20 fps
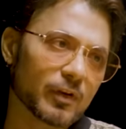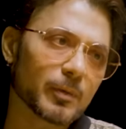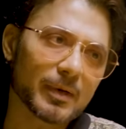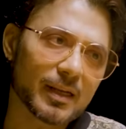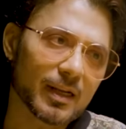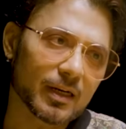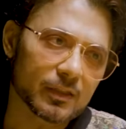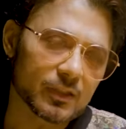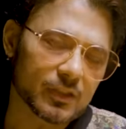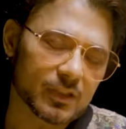
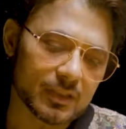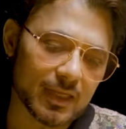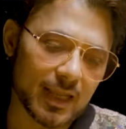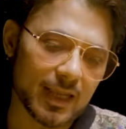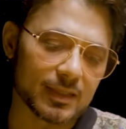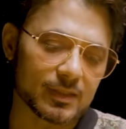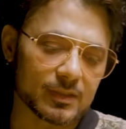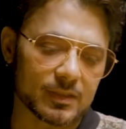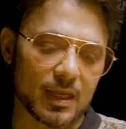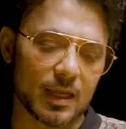everybody
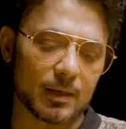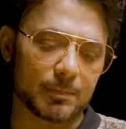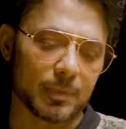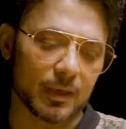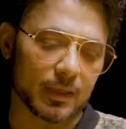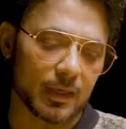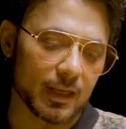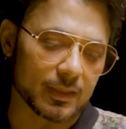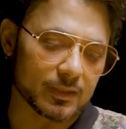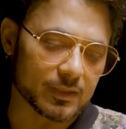understands that,
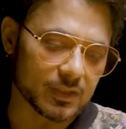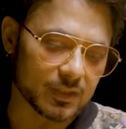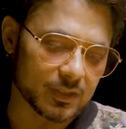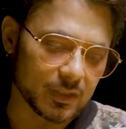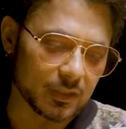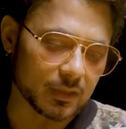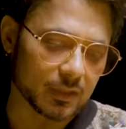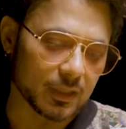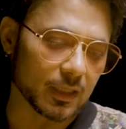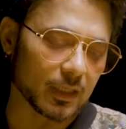but I
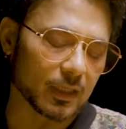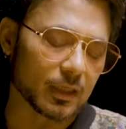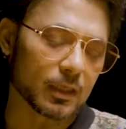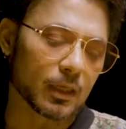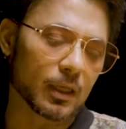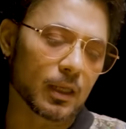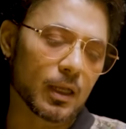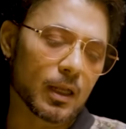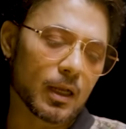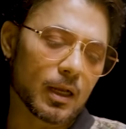still
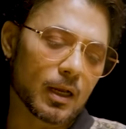think...